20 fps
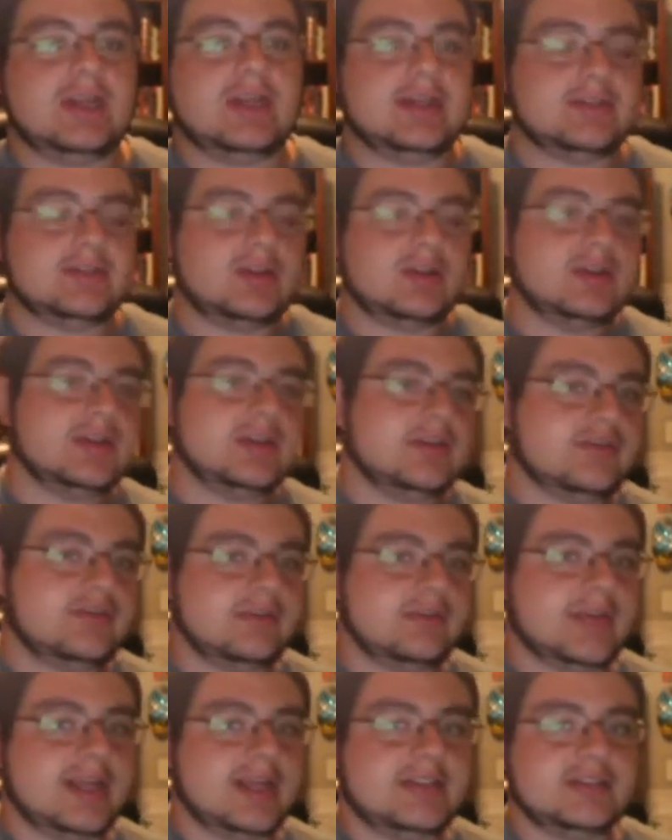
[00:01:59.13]
It has all the
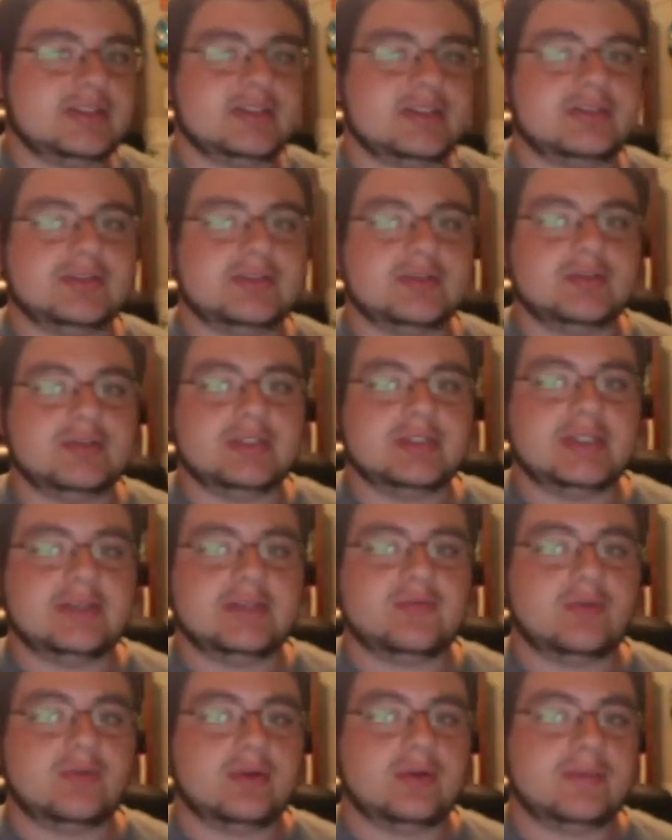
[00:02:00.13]
information you'll
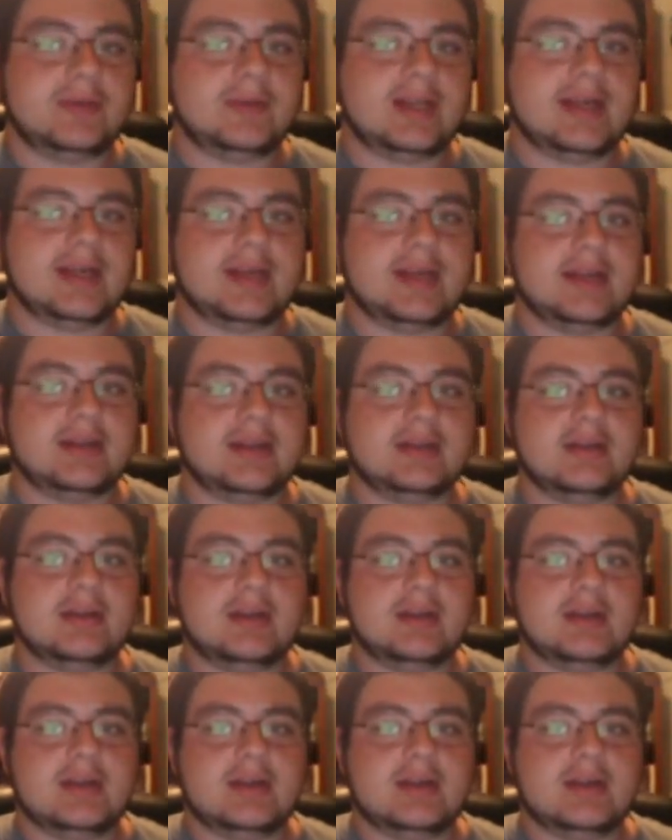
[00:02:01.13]
need for playing.